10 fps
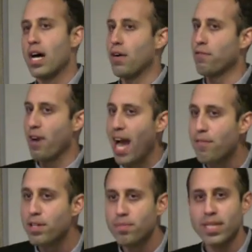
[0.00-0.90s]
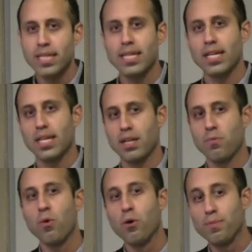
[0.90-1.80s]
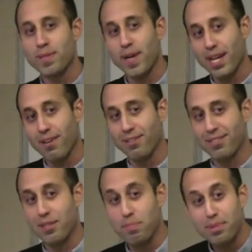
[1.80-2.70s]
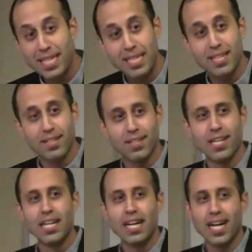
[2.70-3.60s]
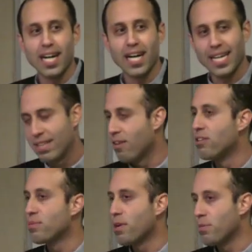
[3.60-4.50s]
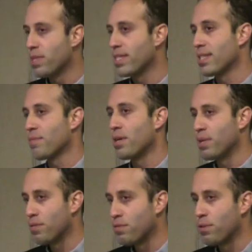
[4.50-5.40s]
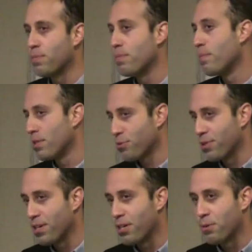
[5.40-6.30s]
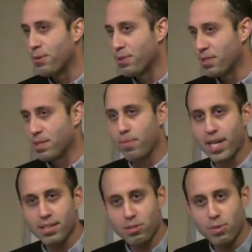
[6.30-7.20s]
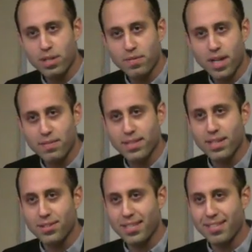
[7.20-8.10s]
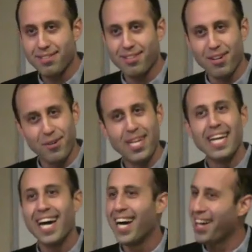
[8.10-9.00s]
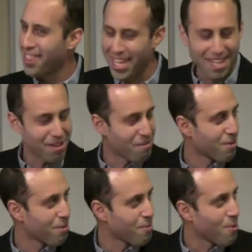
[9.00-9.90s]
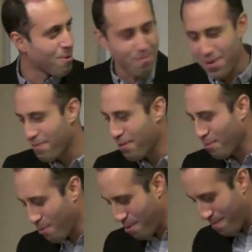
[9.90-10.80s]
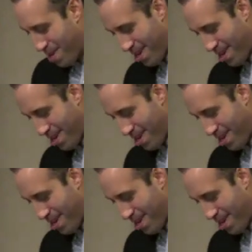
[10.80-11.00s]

for having me. it warms my heart to be here in large part because I'm coming from Montreal where it was just minus 25 Celsius. So thank you for the warm, for the warm